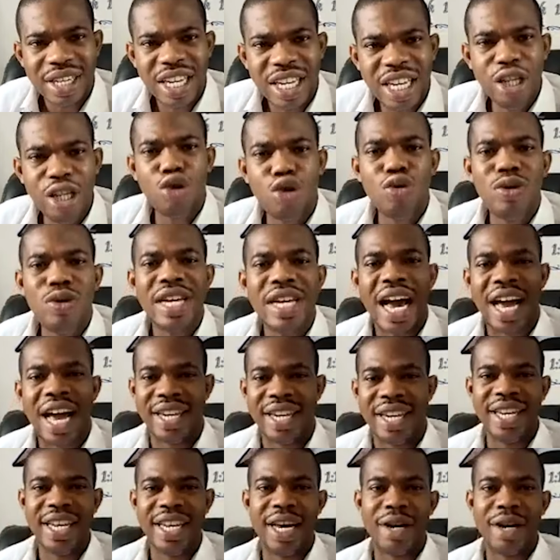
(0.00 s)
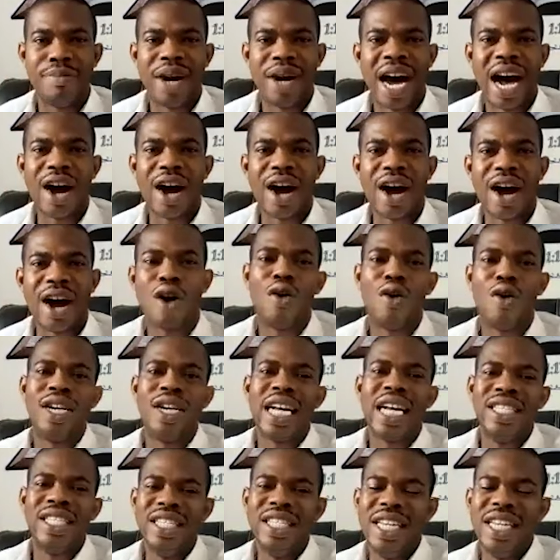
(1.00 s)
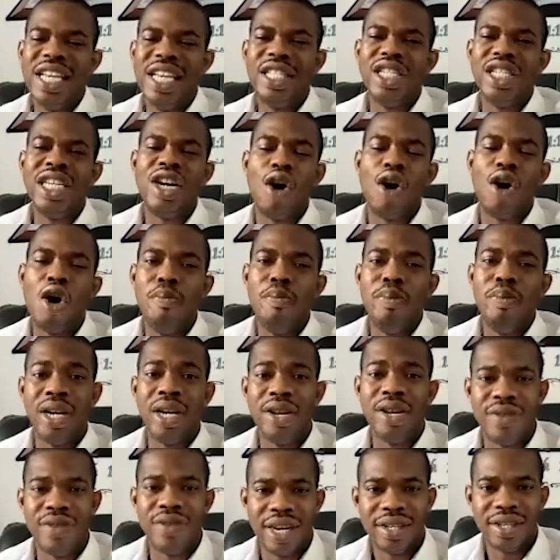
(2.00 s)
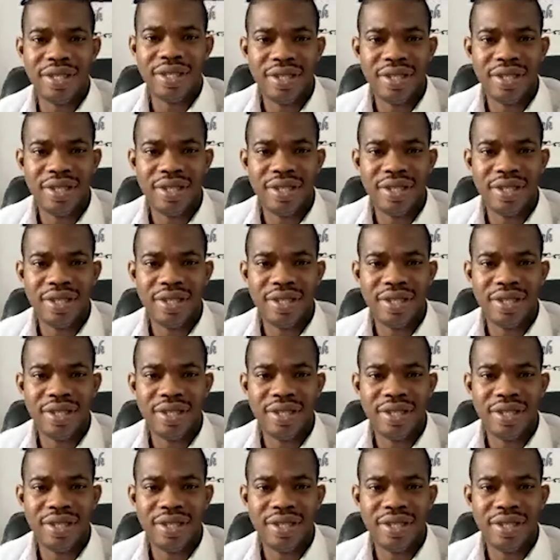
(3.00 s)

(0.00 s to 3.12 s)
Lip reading: into their DM and congratulate an unbeliever